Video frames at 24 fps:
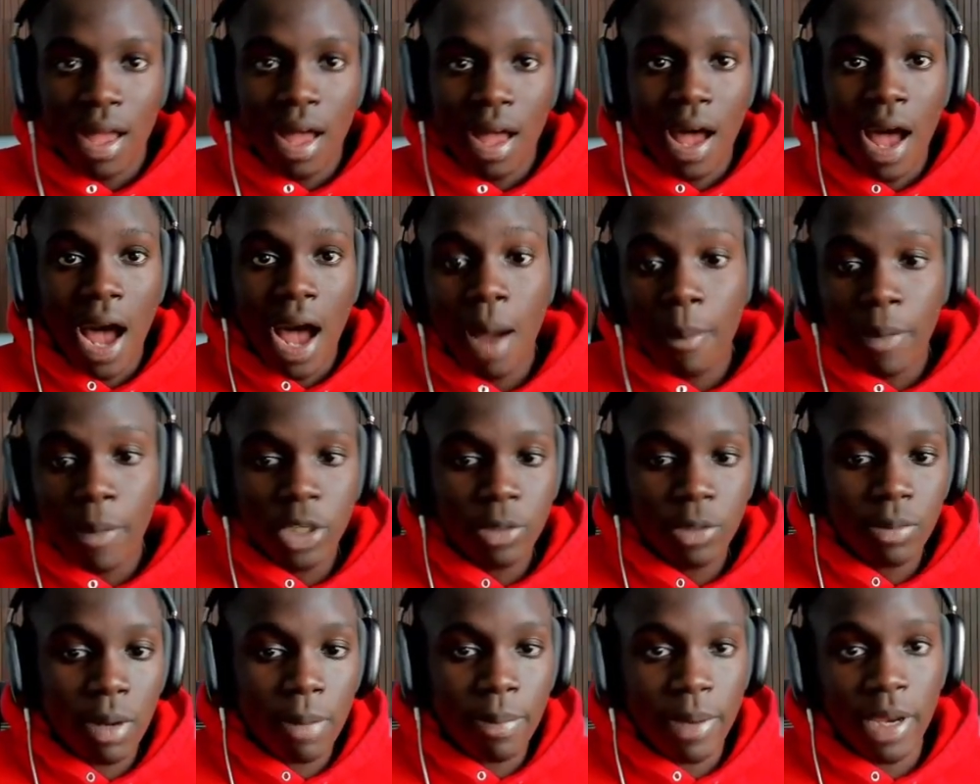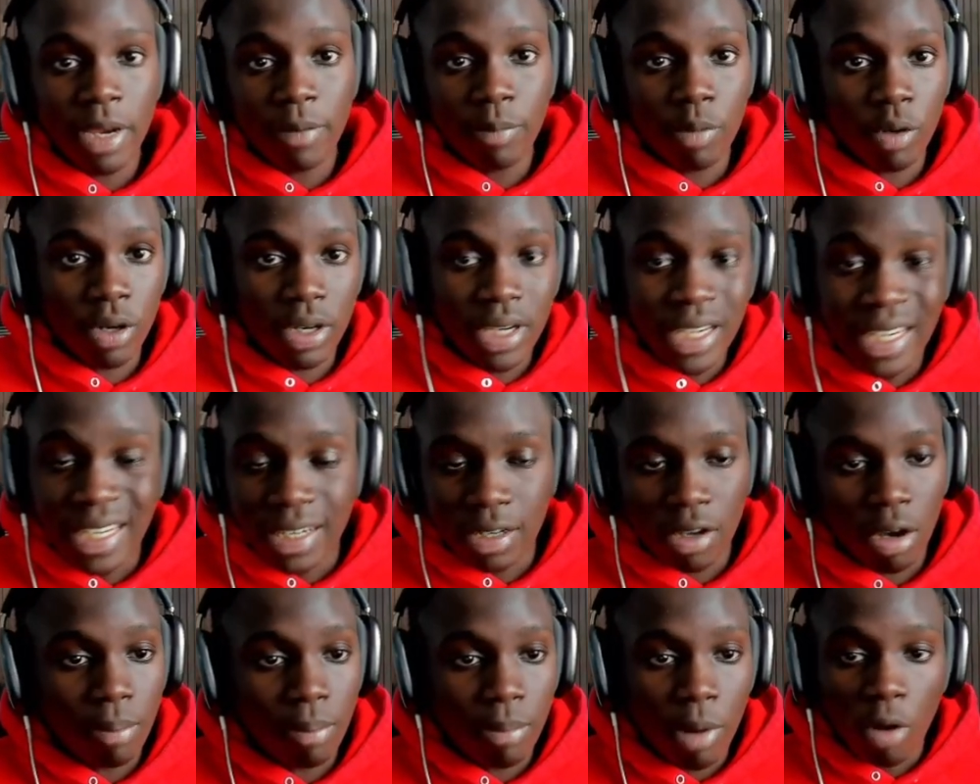How much am I paying per lead
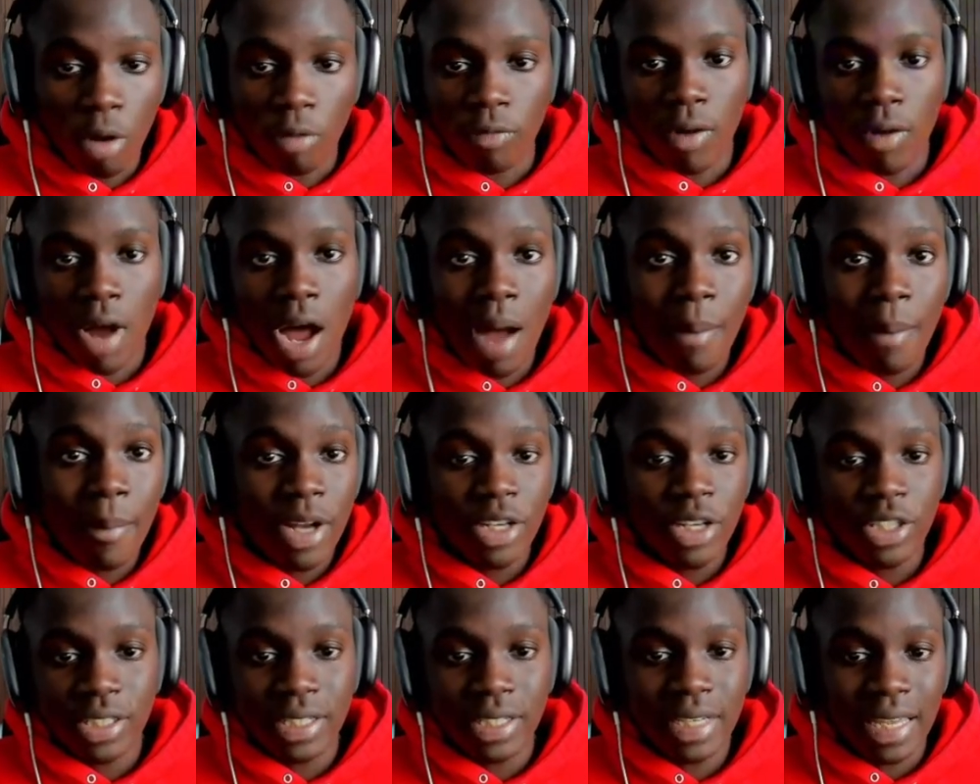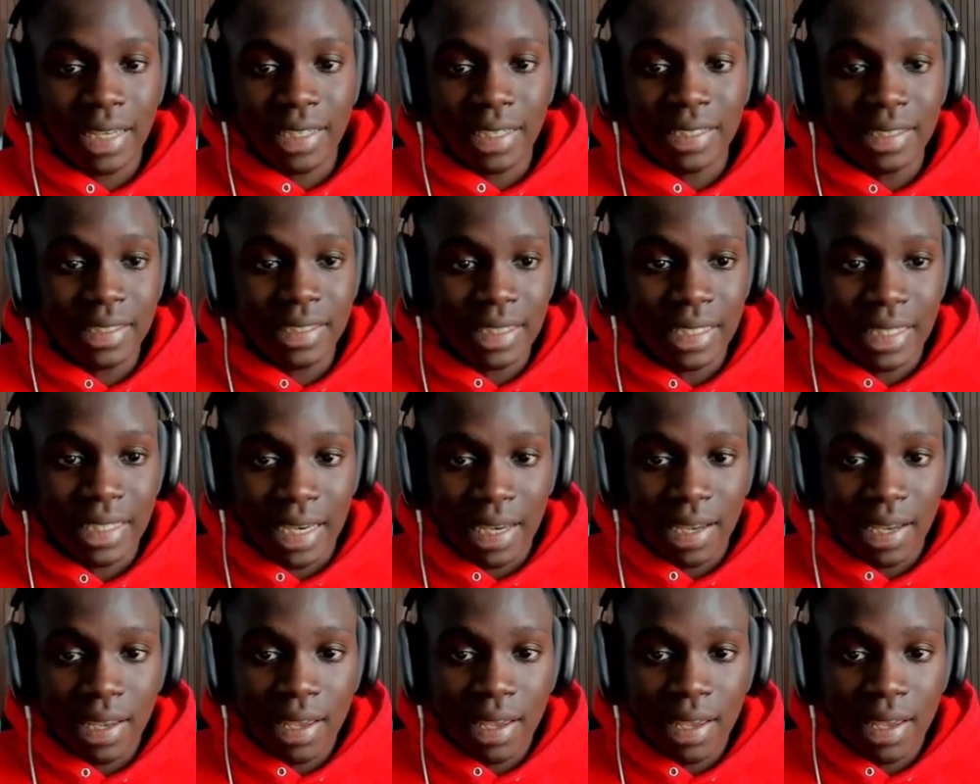on both? How much like is the